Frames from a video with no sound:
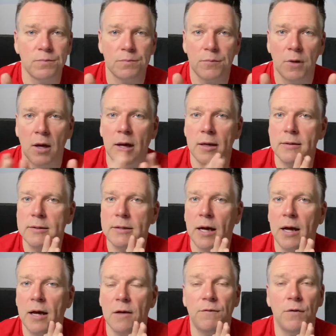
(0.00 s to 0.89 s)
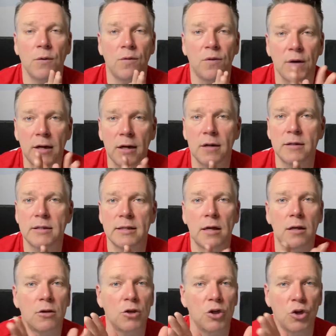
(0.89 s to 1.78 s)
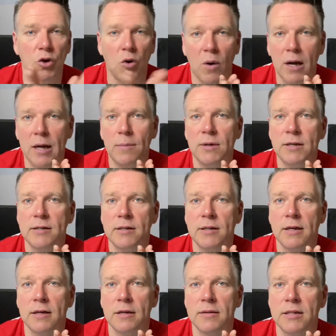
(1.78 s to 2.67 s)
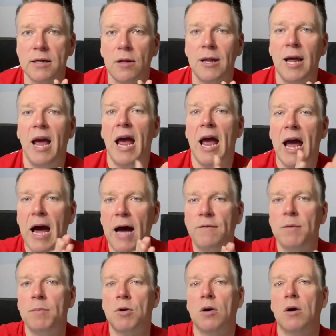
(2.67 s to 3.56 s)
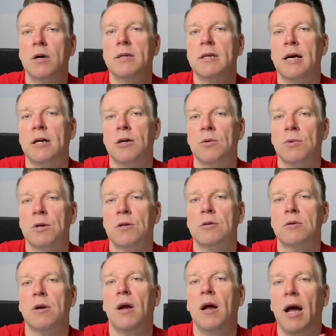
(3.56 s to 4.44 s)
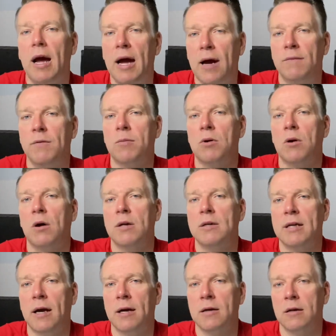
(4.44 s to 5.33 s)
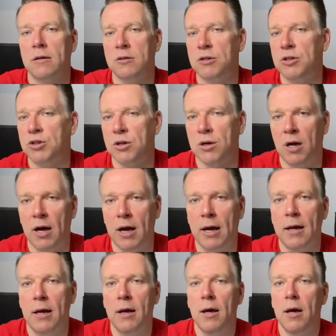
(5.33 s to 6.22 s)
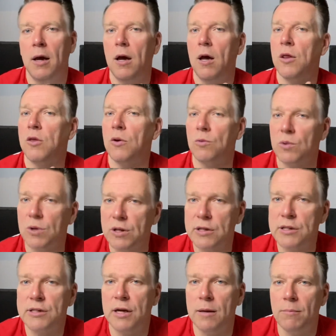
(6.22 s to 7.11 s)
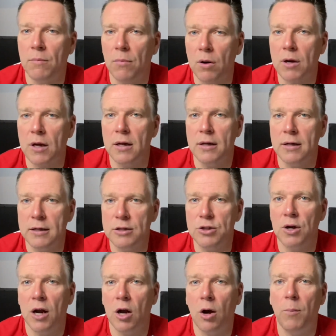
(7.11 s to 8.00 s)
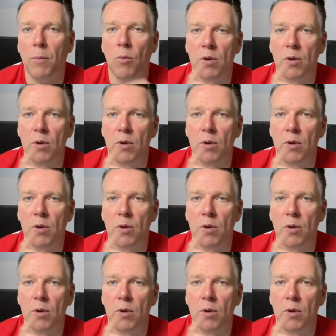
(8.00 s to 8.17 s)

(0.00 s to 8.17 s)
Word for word: And if you're thinking of selling, you know anybody's thinking of selling, have them contact a realtor, have them contact Alicia and I. The real estate market needs your help.